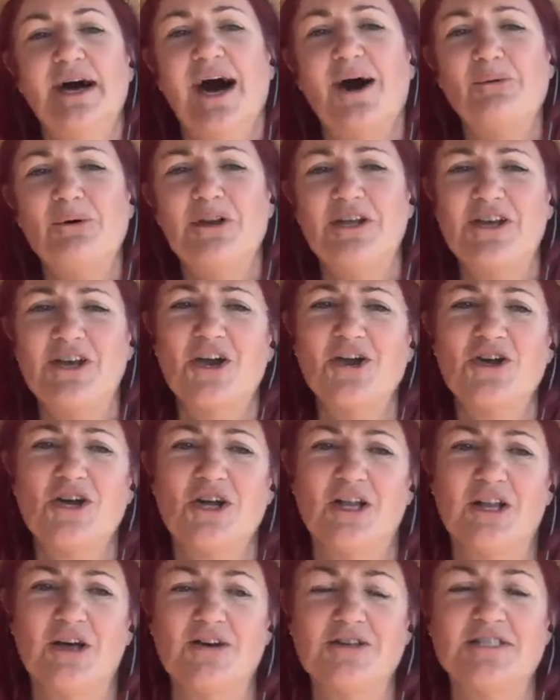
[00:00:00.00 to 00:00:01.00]
I want to go
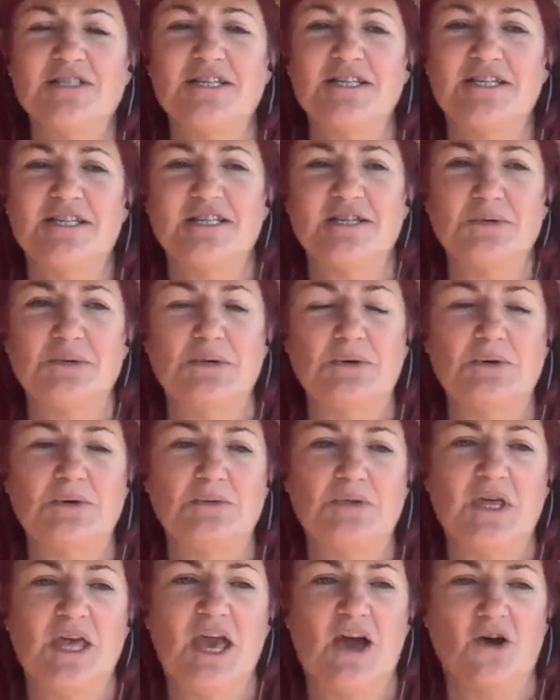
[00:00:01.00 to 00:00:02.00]
closer to
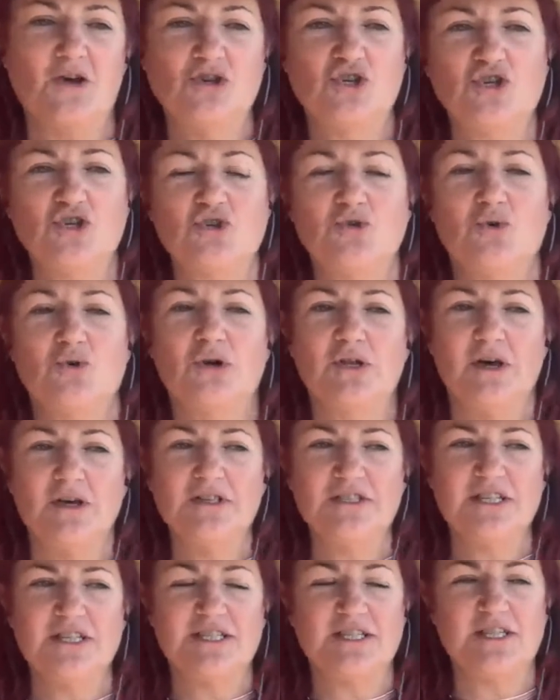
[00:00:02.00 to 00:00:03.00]
the ocean or
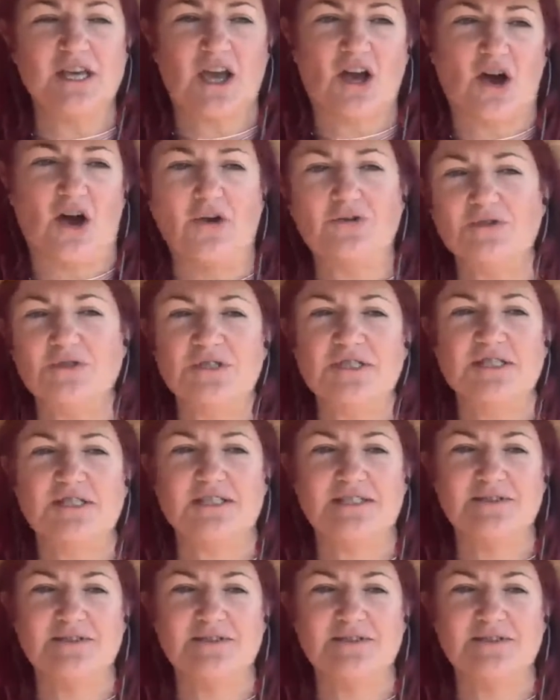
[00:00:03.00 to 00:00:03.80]
closer to the coast.